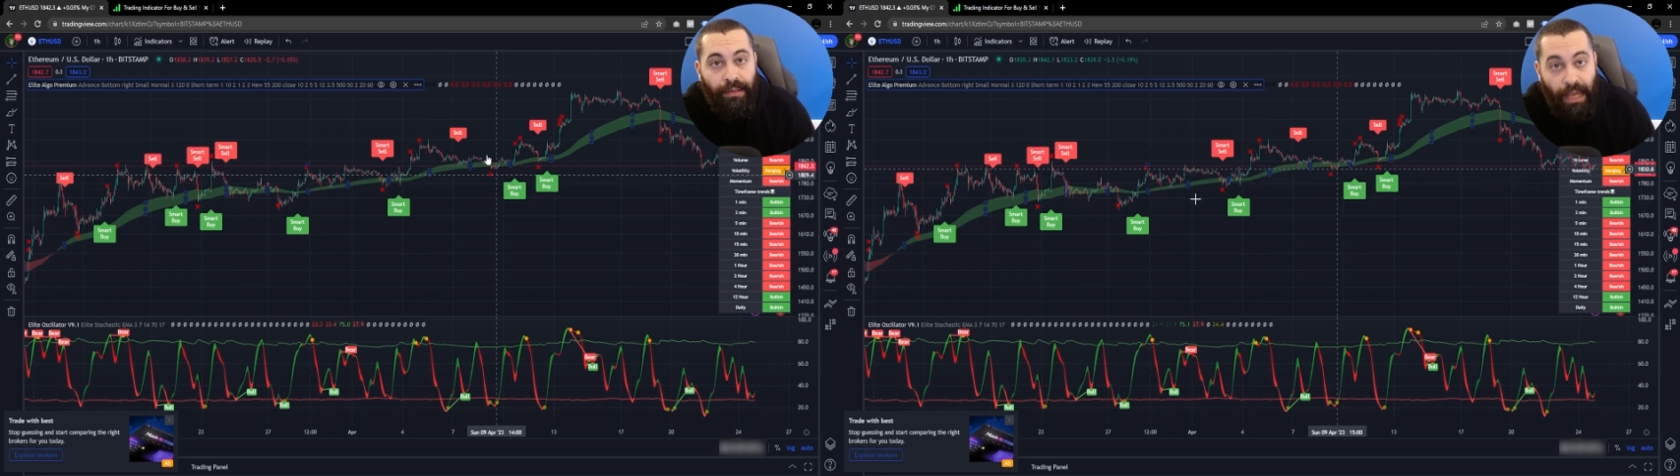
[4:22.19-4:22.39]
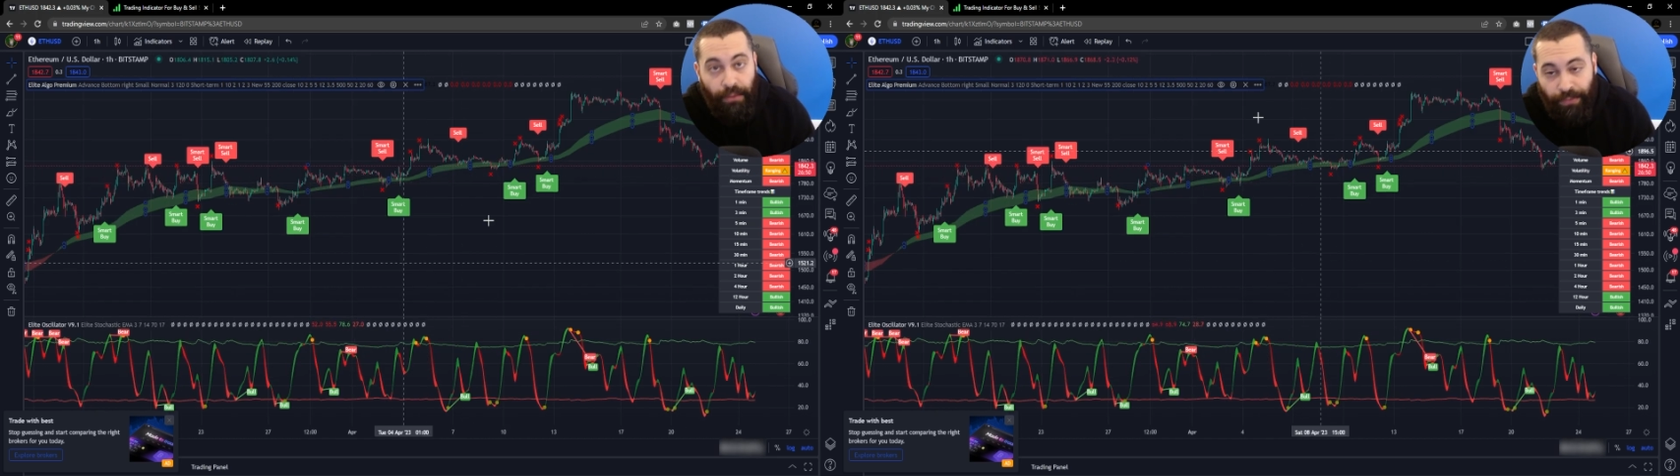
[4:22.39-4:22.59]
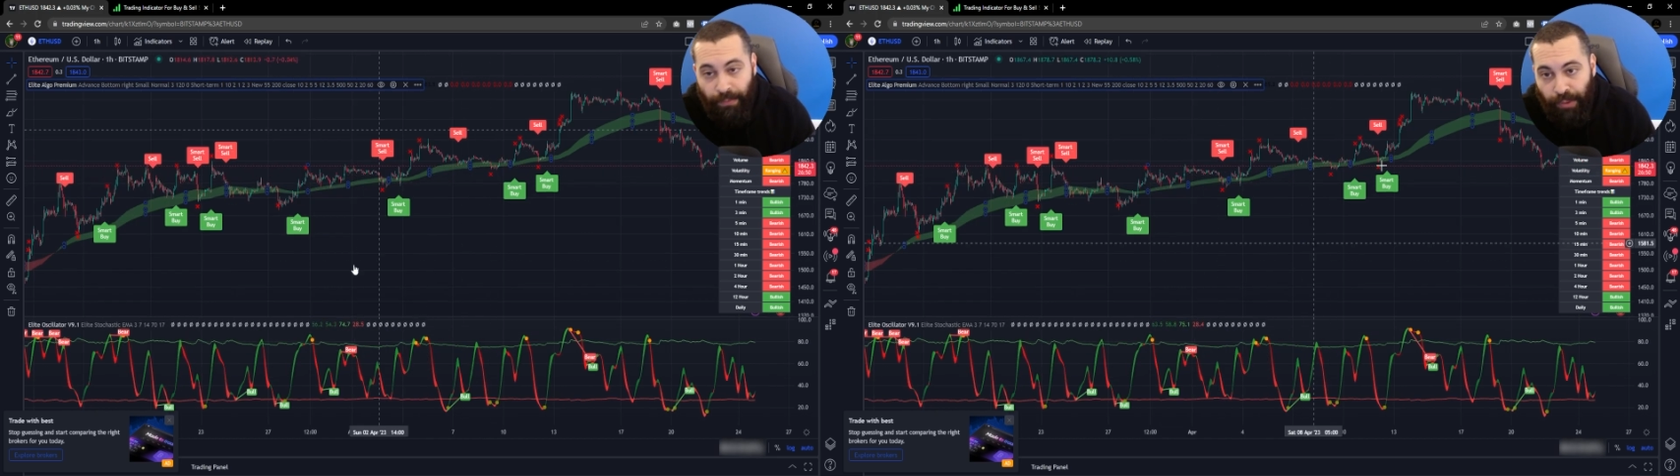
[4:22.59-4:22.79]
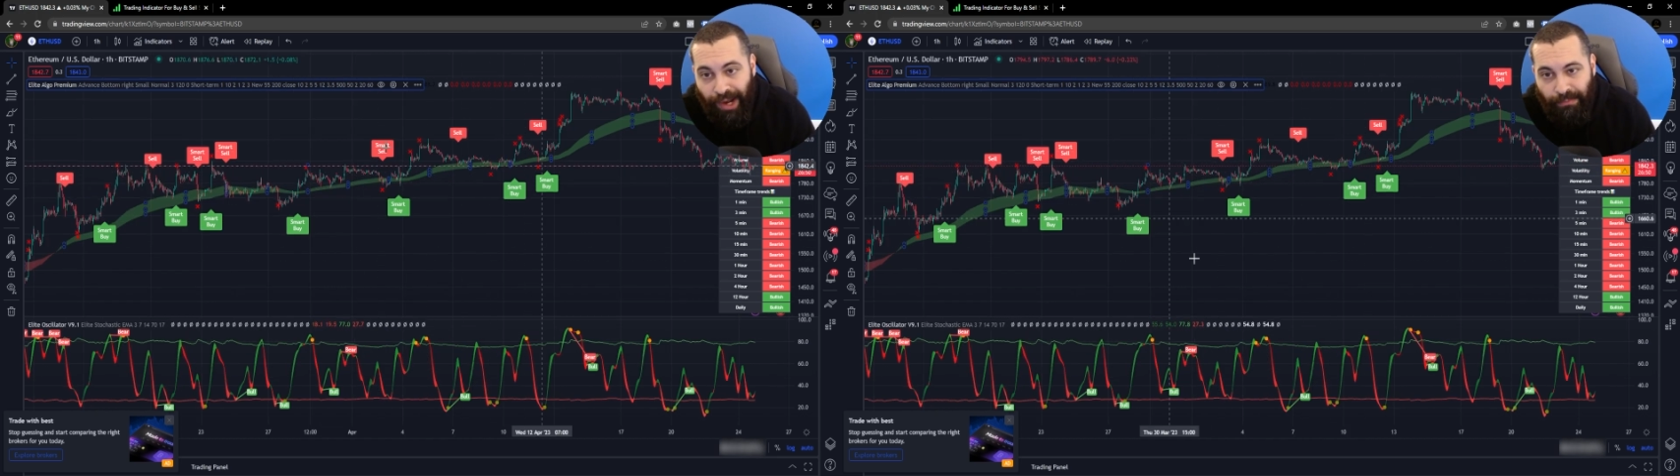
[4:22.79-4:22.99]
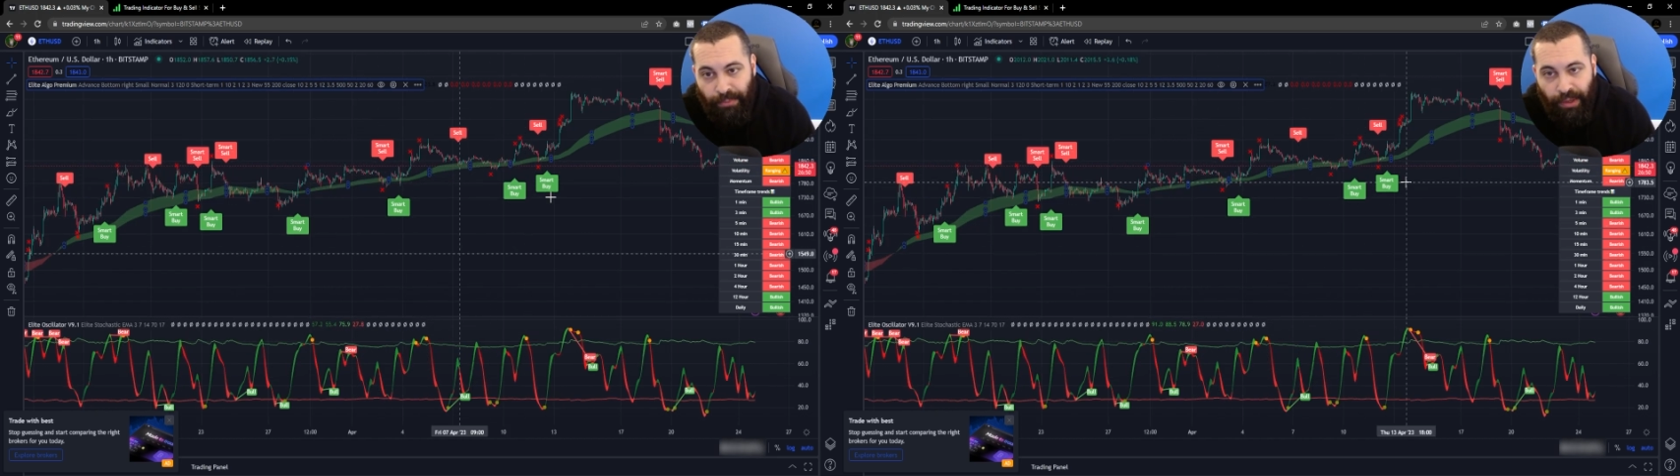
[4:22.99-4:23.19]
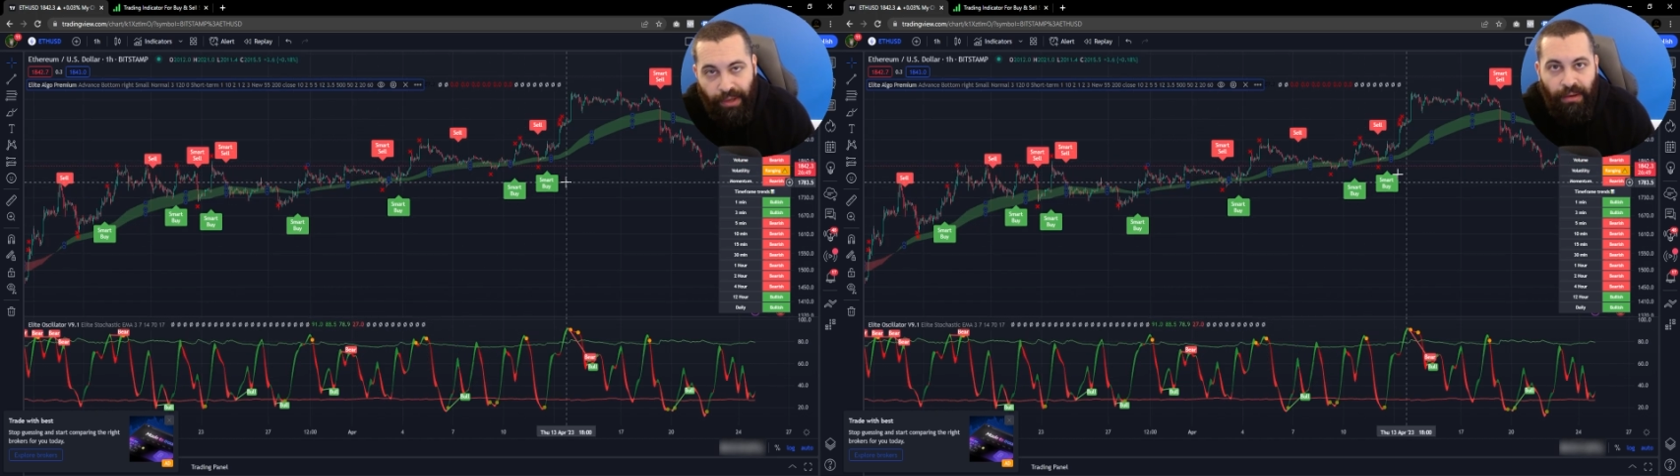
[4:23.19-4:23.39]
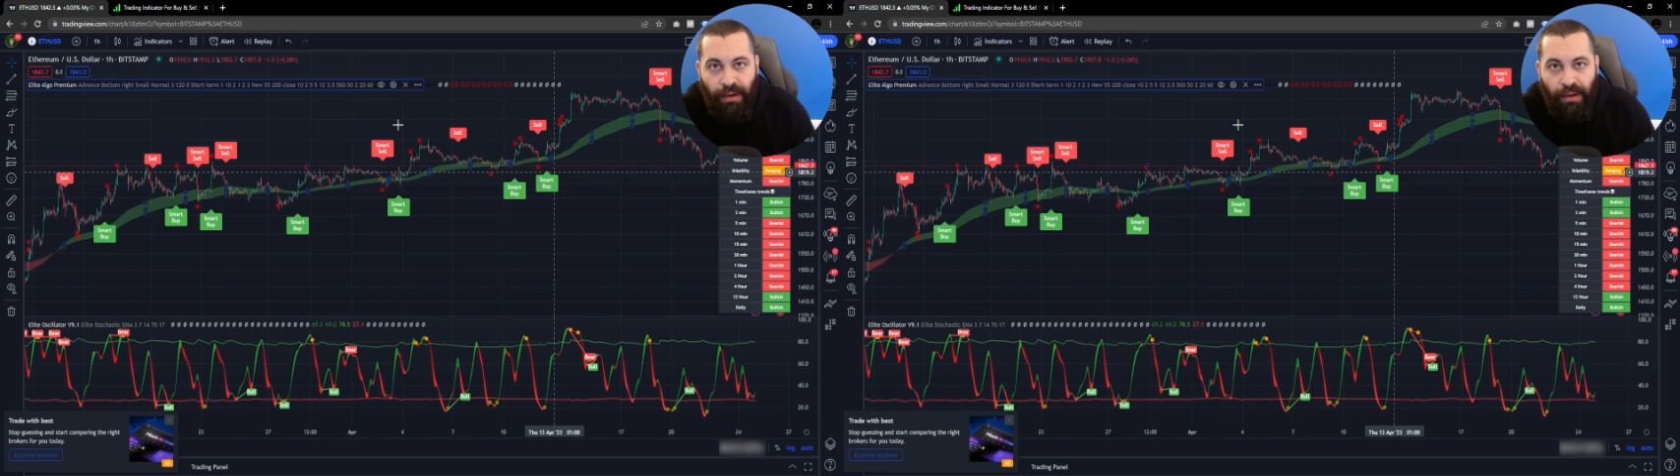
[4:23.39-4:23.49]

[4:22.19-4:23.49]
Now, for the bread and butter